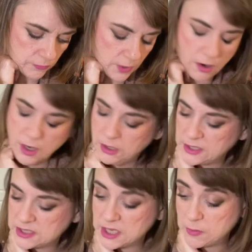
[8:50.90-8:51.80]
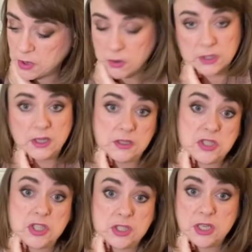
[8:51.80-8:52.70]
All right, let's keep going. That's
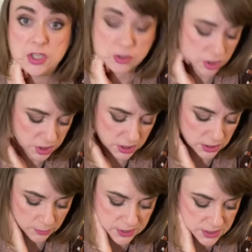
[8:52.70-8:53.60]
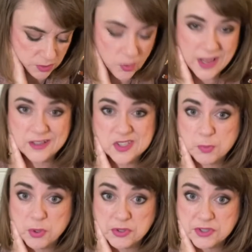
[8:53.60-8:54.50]
just interesting. Let me see what else
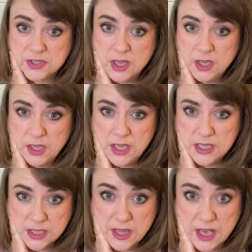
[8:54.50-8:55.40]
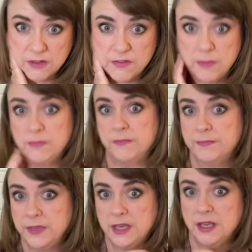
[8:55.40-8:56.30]
pulls into that if I'm
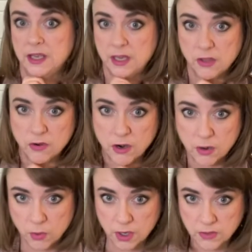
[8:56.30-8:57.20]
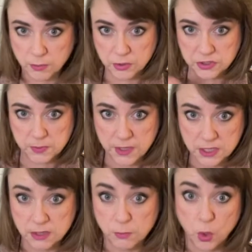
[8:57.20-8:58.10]
getting any other artwork that pulls me
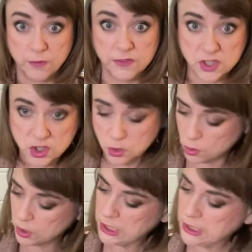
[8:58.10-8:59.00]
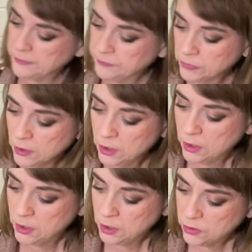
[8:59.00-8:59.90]
into more of the story.
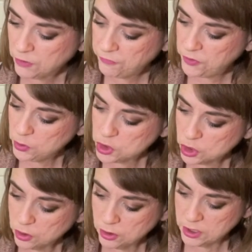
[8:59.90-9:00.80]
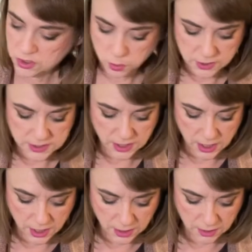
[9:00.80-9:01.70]
The future is what's
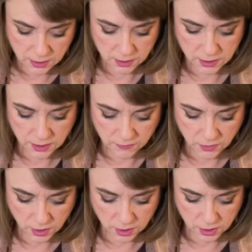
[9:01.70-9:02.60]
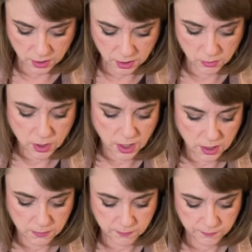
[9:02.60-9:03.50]
ahead, and I've got, okay.